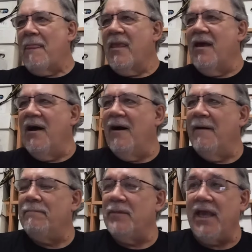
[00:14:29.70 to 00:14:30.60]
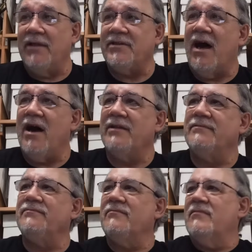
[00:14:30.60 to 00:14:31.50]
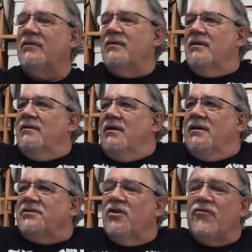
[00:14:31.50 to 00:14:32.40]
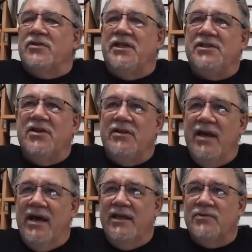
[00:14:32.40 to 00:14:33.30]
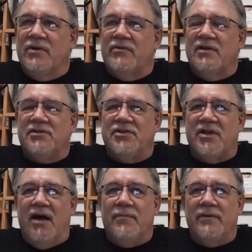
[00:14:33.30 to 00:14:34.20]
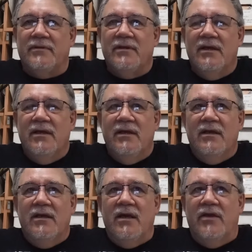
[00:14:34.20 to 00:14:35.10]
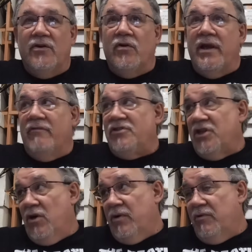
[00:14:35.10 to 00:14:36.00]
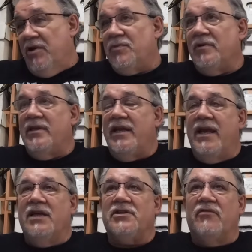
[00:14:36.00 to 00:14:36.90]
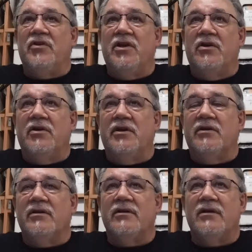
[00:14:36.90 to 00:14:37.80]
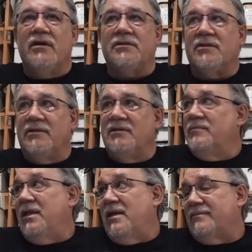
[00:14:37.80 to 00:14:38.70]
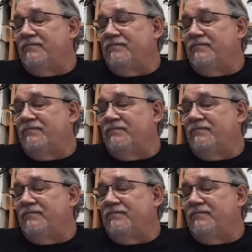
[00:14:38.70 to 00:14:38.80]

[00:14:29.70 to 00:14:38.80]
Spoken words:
But yeah, Todd Sulfridge, he's a good guy. He's the one that runs the shop, and they're going to have a show in Richmond that he has every year here. So it'll be like,